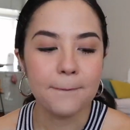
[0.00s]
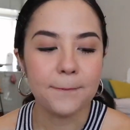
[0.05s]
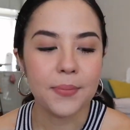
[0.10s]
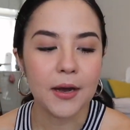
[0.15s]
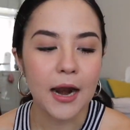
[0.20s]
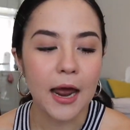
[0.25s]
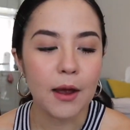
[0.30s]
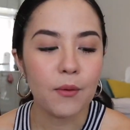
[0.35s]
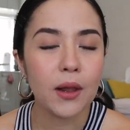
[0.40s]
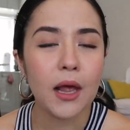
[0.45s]

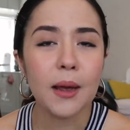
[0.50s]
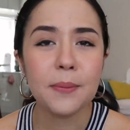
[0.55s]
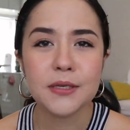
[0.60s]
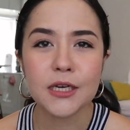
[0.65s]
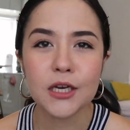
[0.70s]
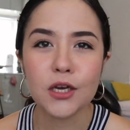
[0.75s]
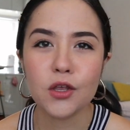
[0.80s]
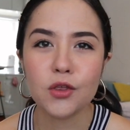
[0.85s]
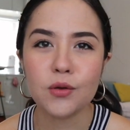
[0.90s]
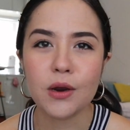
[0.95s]
But I will
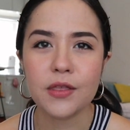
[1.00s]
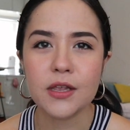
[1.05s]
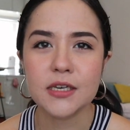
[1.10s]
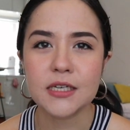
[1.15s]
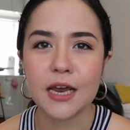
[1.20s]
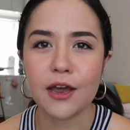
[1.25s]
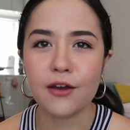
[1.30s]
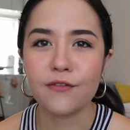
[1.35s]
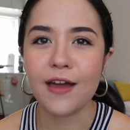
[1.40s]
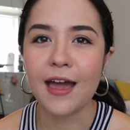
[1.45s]
update you throughout the
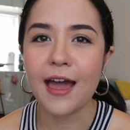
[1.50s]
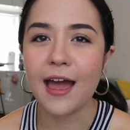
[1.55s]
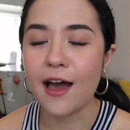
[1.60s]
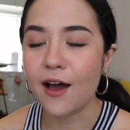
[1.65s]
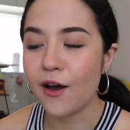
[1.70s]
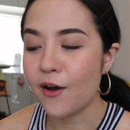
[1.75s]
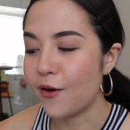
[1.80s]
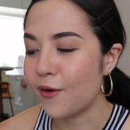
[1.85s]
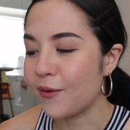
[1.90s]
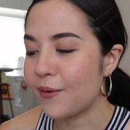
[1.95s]
day of
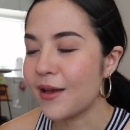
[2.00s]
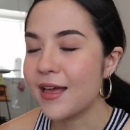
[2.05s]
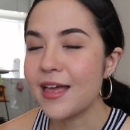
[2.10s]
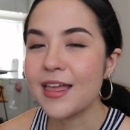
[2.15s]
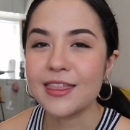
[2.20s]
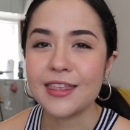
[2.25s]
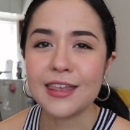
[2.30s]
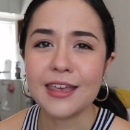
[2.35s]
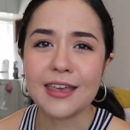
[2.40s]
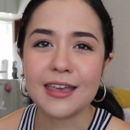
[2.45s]
how
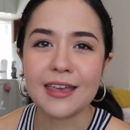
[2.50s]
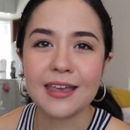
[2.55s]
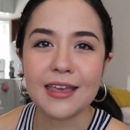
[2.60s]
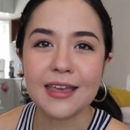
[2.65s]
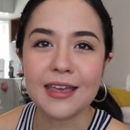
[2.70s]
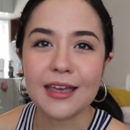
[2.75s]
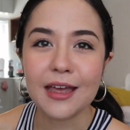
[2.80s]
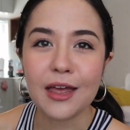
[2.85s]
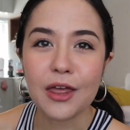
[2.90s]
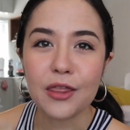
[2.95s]

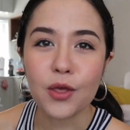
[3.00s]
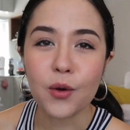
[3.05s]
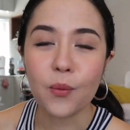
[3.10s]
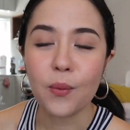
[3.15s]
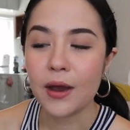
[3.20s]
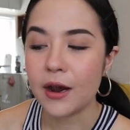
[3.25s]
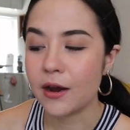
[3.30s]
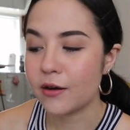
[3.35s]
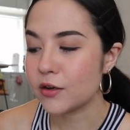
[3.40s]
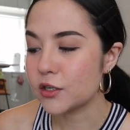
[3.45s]
the
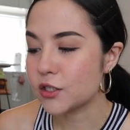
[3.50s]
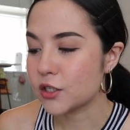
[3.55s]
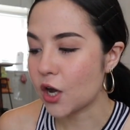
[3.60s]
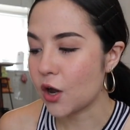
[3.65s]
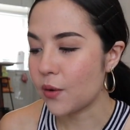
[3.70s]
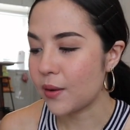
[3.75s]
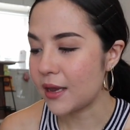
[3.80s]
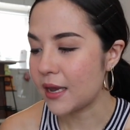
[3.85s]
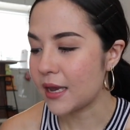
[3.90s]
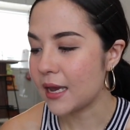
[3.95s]
wear is
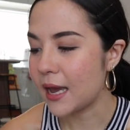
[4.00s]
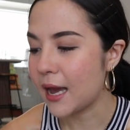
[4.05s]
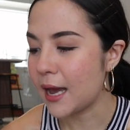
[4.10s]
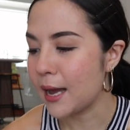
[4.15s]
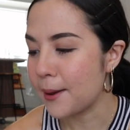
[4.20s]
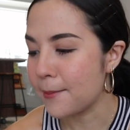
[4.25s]
going.